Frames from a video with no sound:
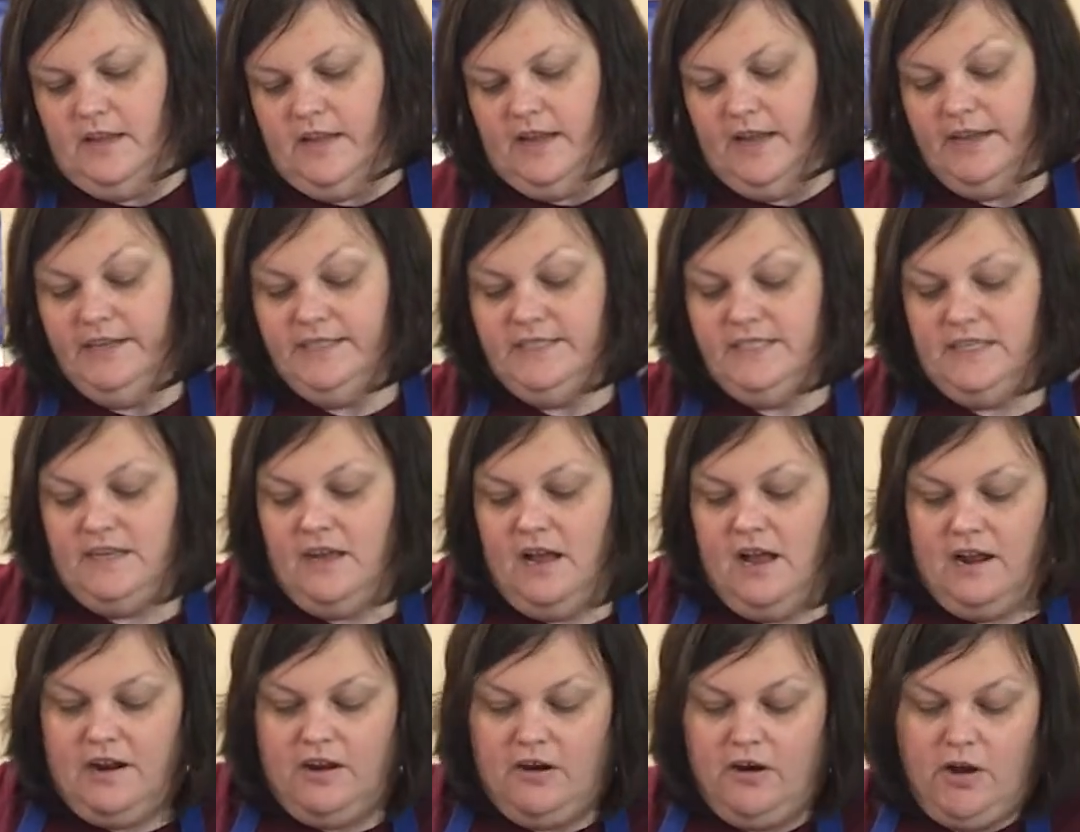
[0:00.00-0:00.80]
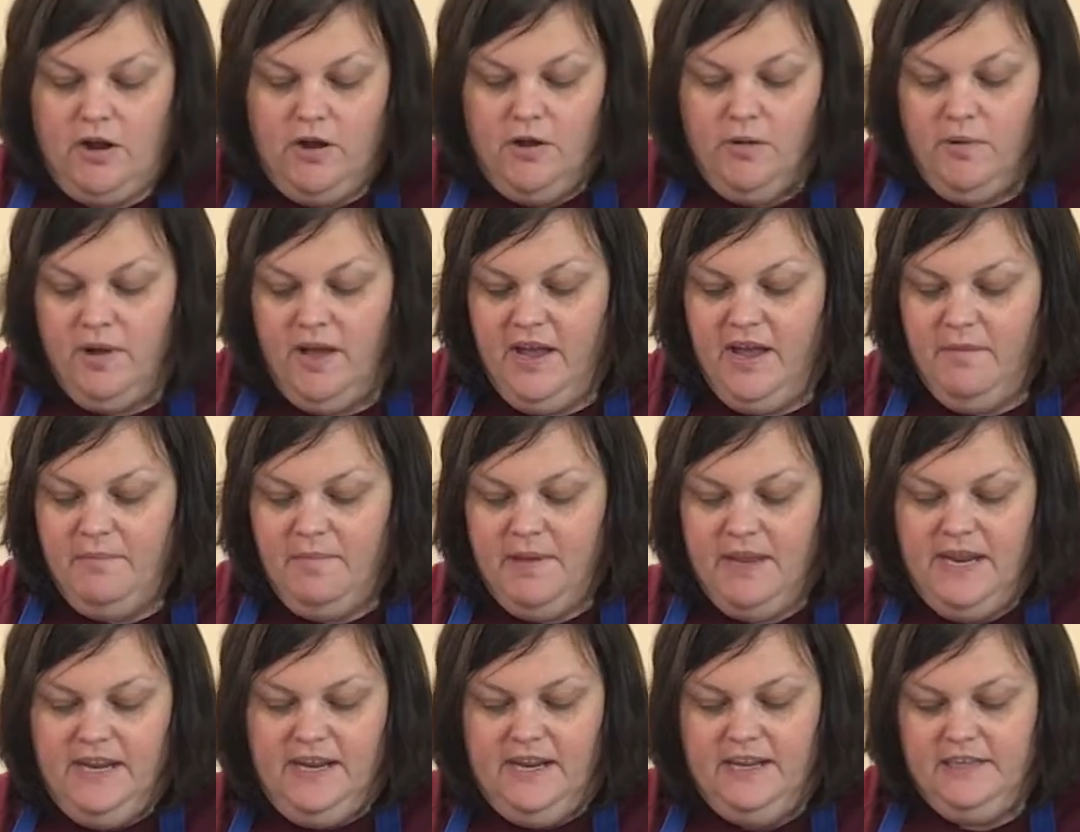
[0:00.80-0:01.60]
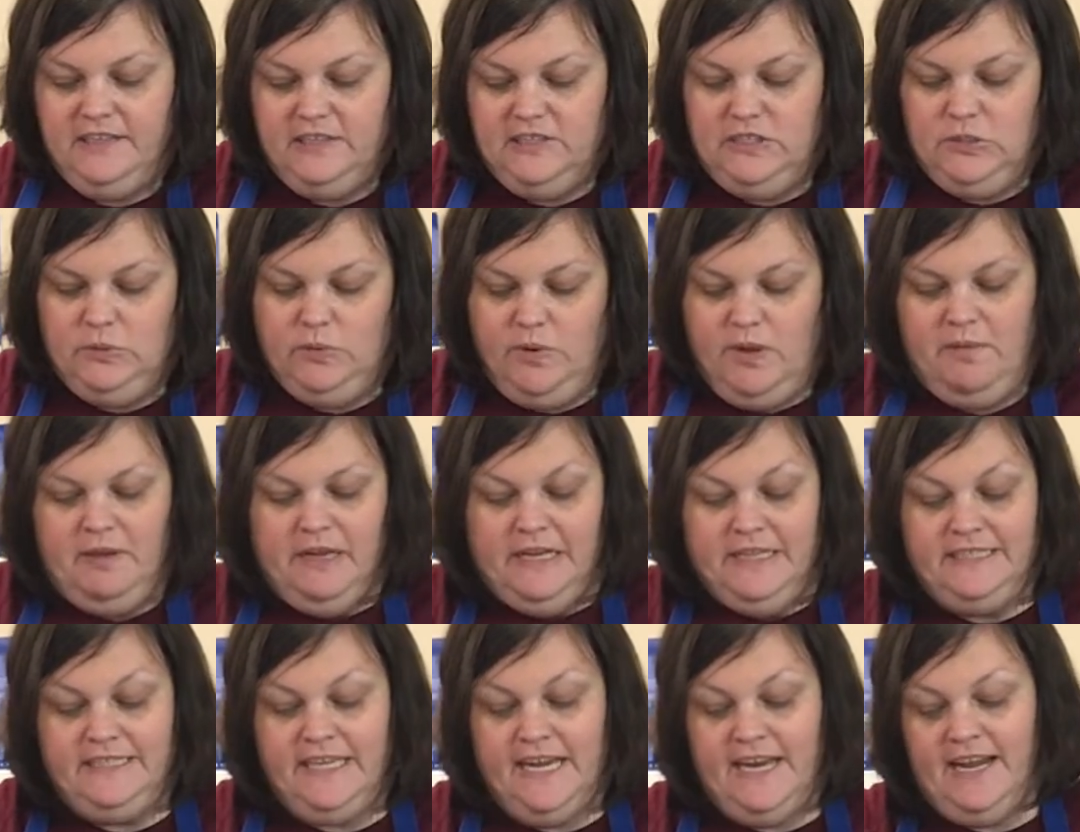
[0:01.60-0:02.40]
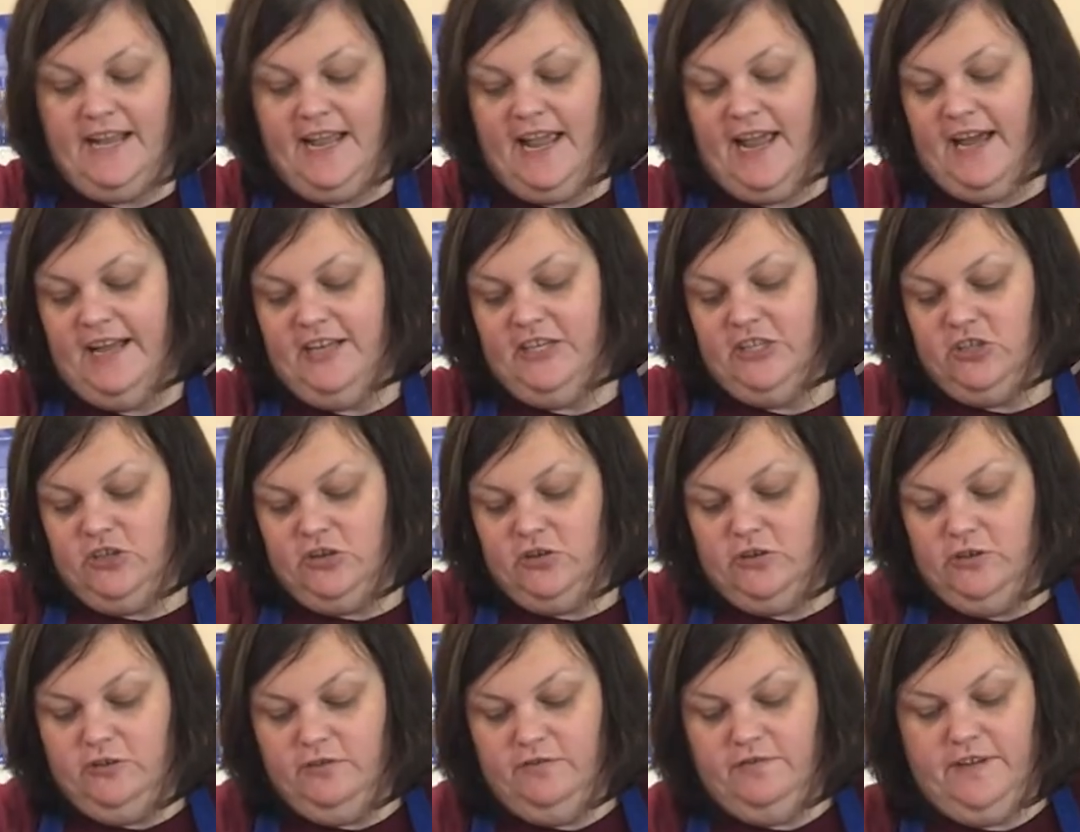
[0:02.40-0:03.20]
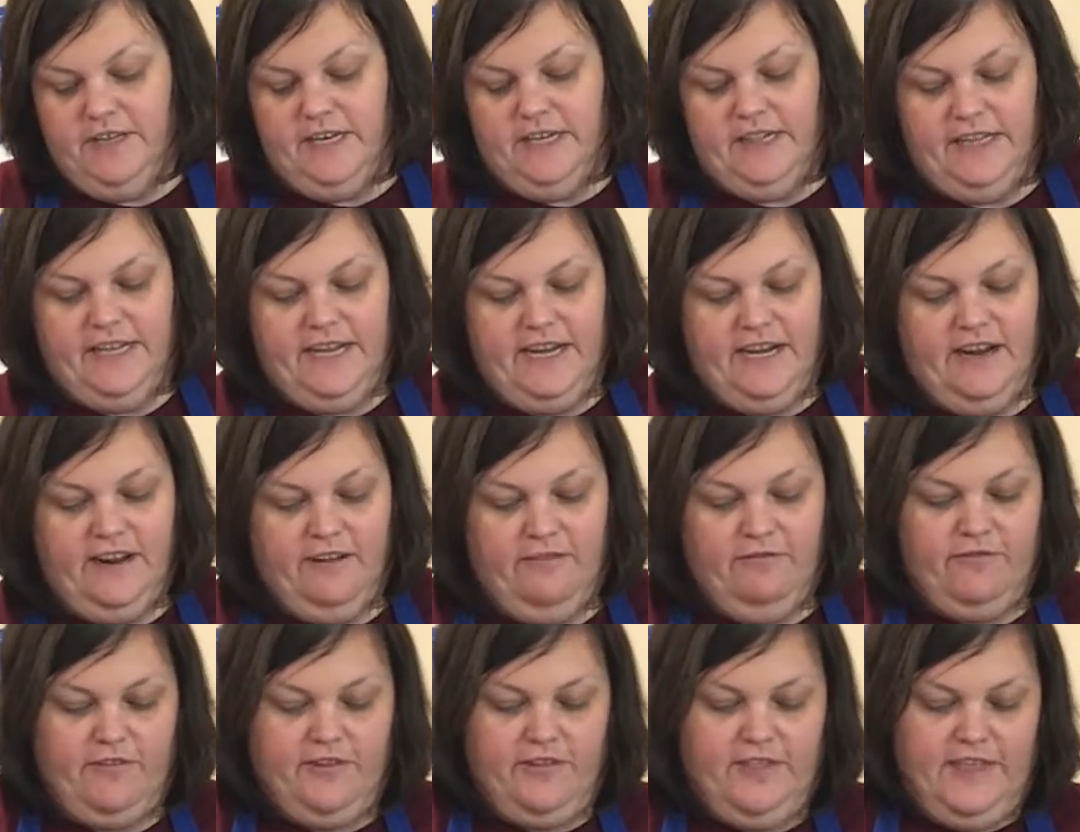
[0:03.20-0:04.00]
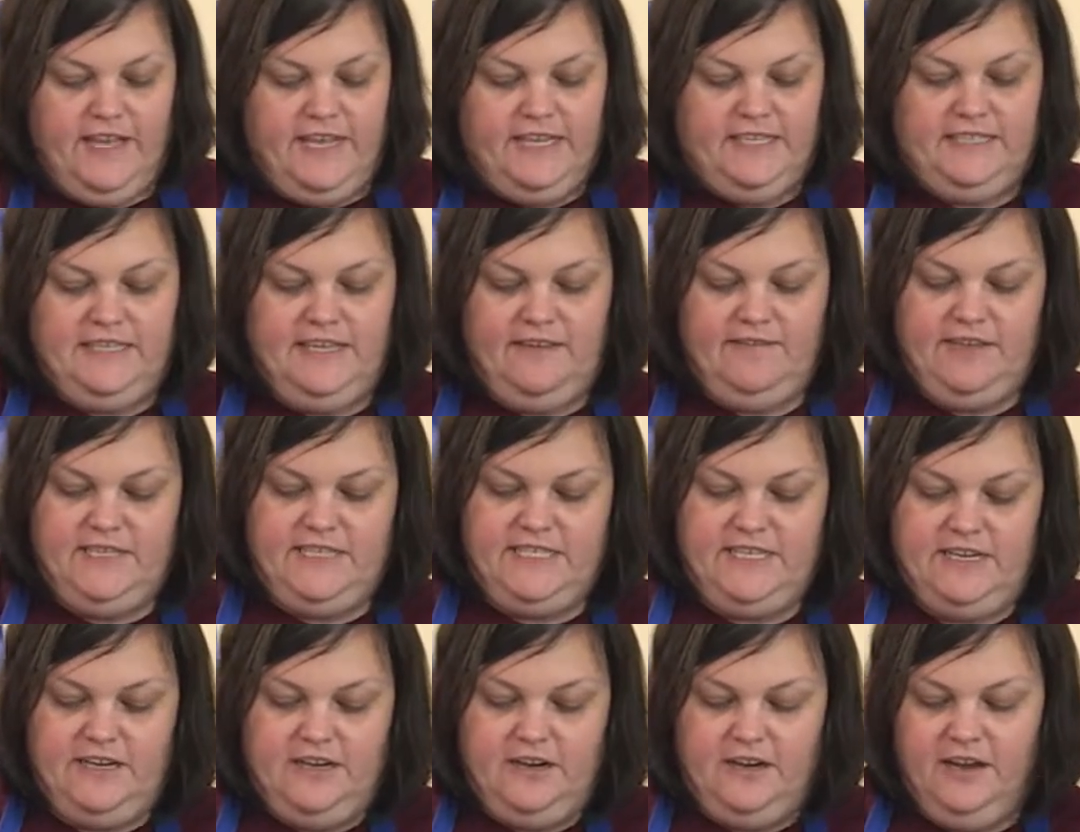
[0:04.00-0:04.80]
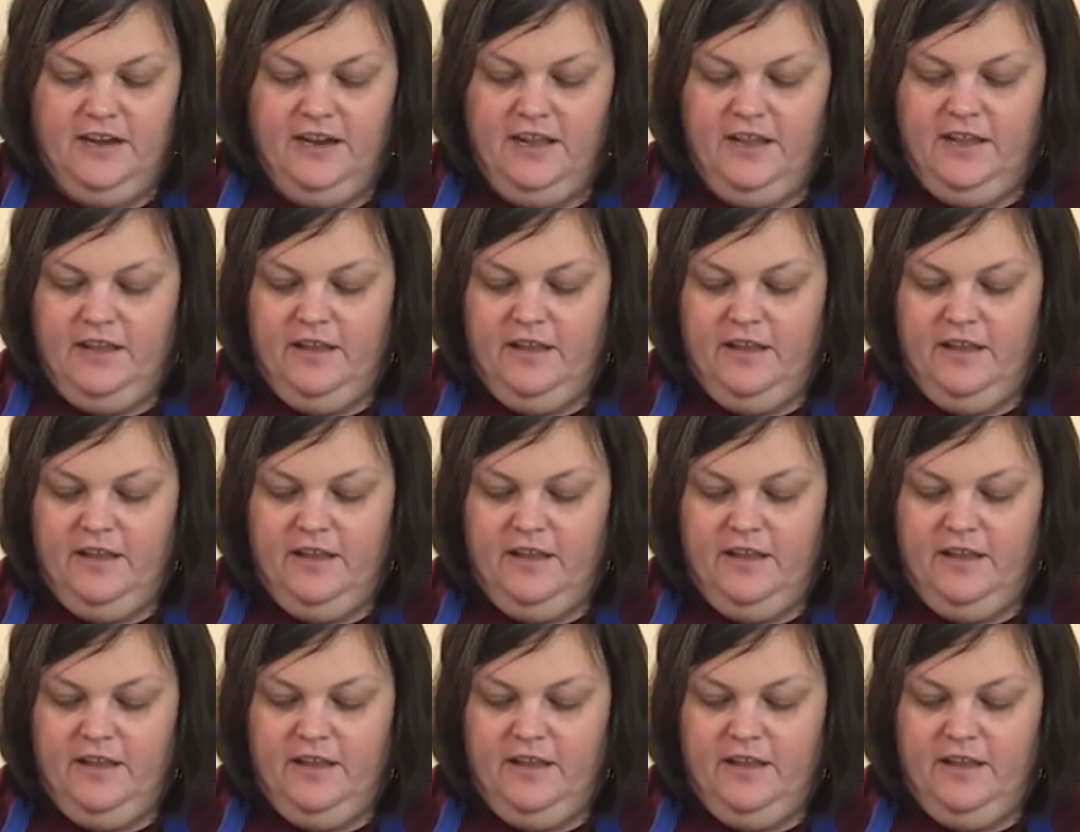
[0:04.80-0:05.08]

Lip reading: I did not grow up eating sweet potato casserole, funnily enough, for Thanksgiving dinner.